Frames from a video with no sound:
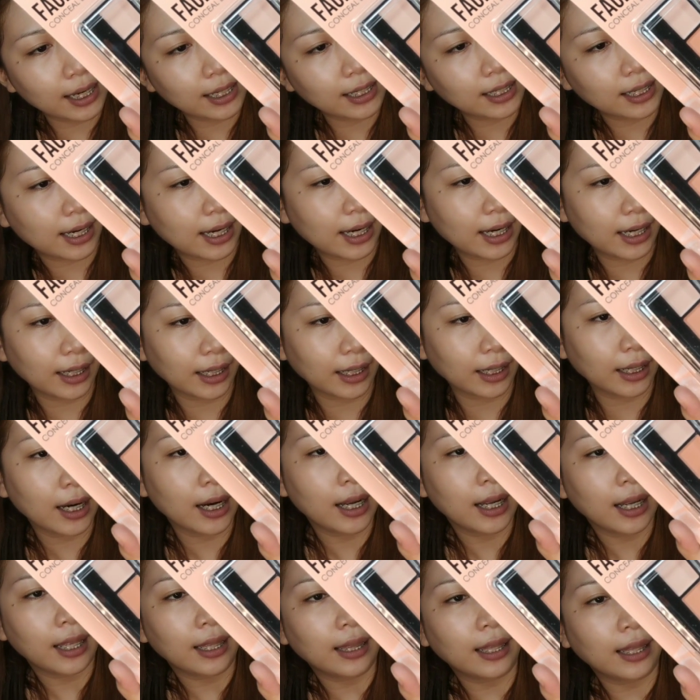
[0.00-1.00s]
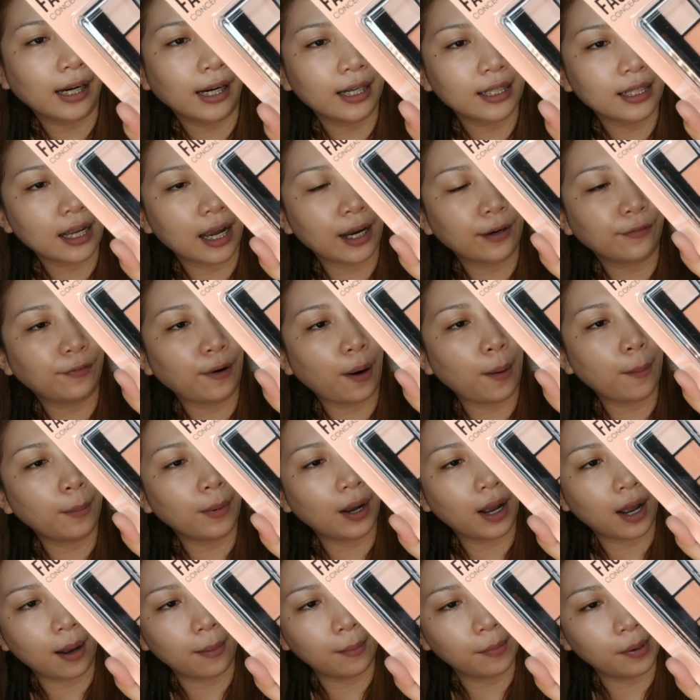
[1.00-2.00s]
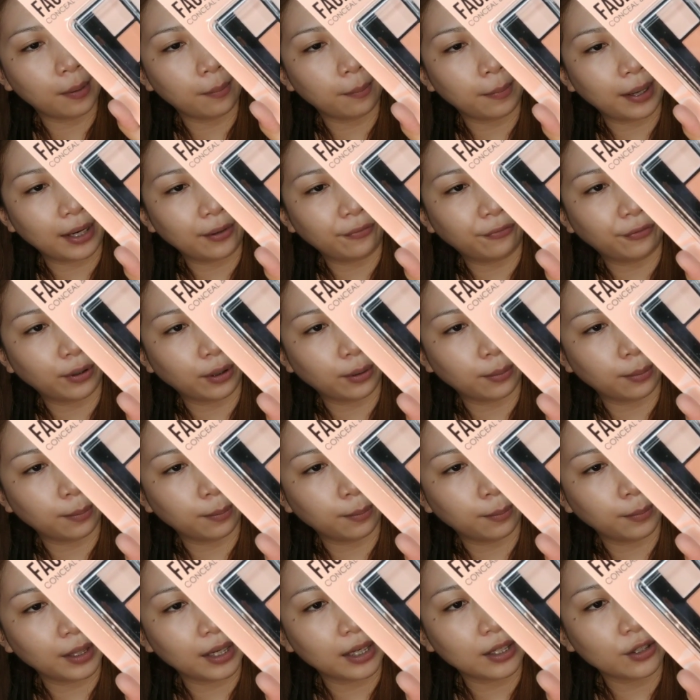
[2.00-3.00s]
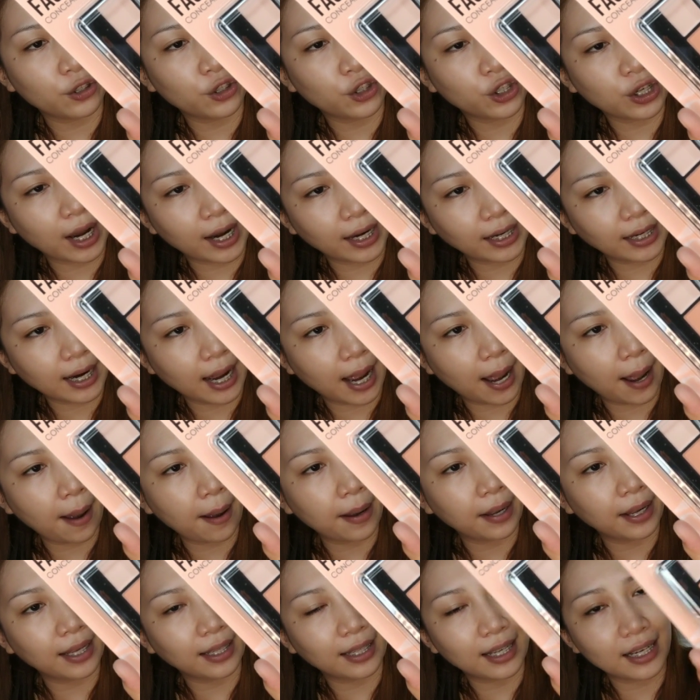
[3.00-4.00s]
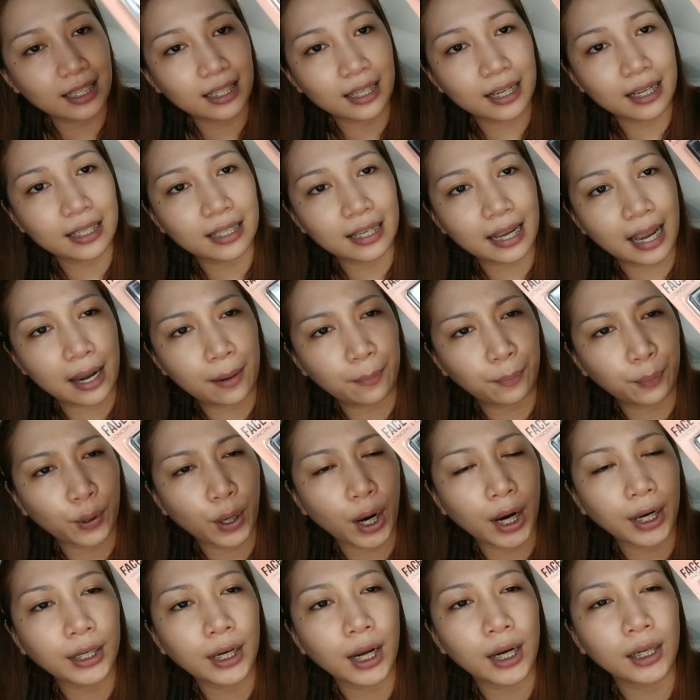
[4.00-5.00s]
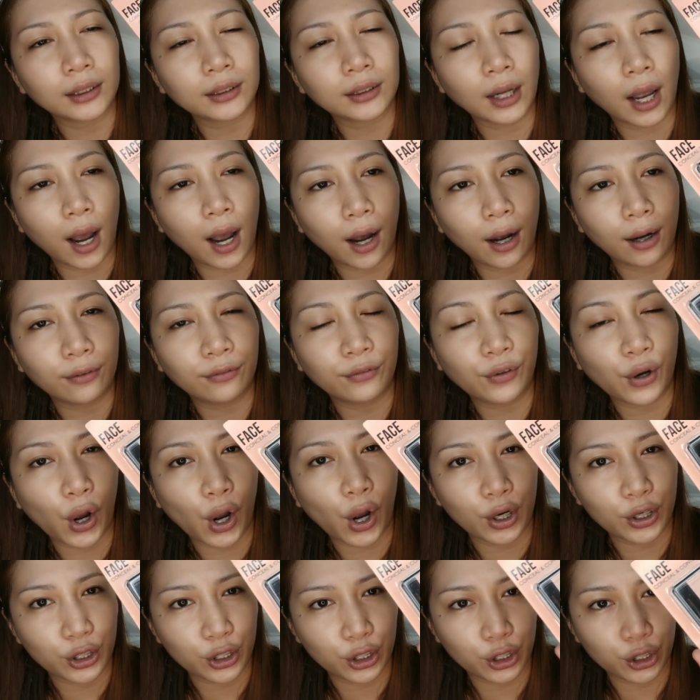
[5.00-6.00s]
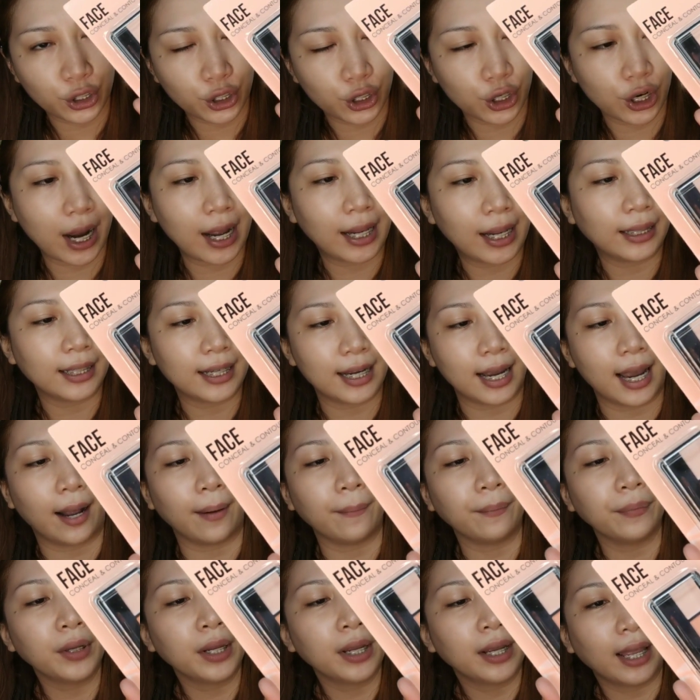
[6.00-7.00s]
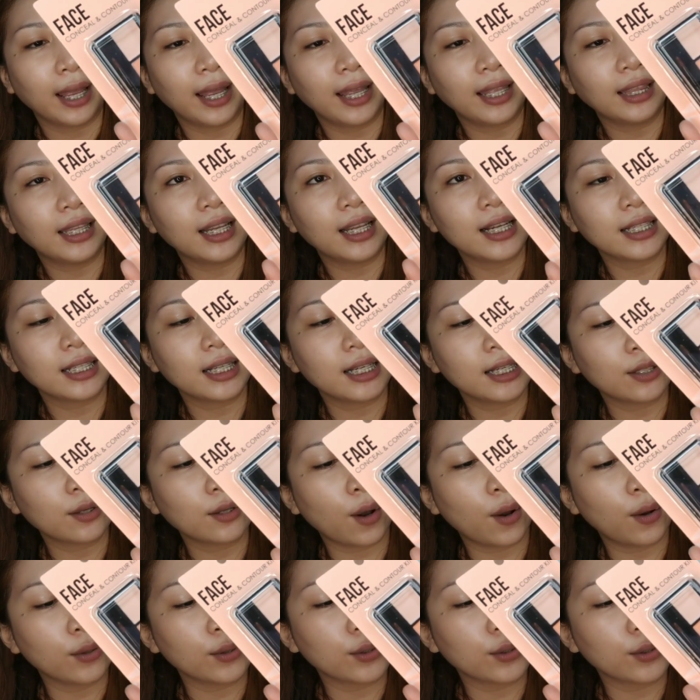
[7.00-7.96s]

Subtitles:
says here that aside from made from China, this is a product of Australia. And this is